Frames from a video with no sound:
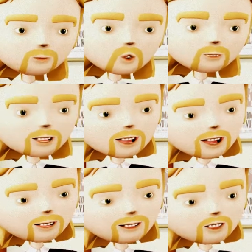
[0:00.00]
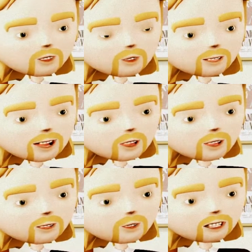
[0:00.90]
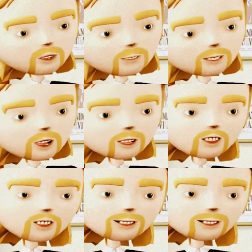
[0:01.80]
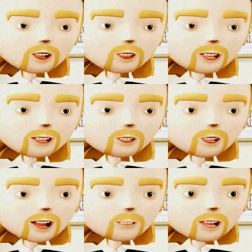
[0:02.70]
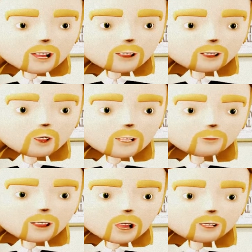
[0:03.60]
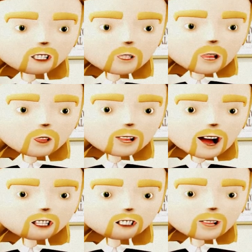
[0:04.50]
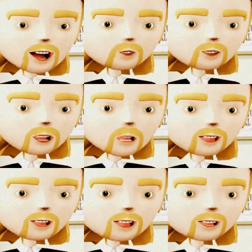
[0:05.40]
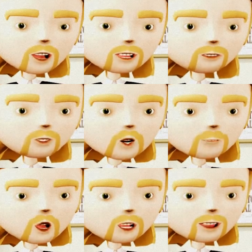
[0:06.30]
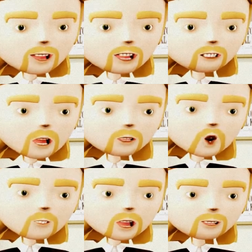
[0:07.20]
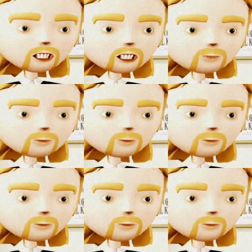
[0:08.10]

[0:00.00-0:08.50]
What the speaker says: Wow, Judith, you know so much. I think if I am able to implement some of these, it will completely transform my class performance.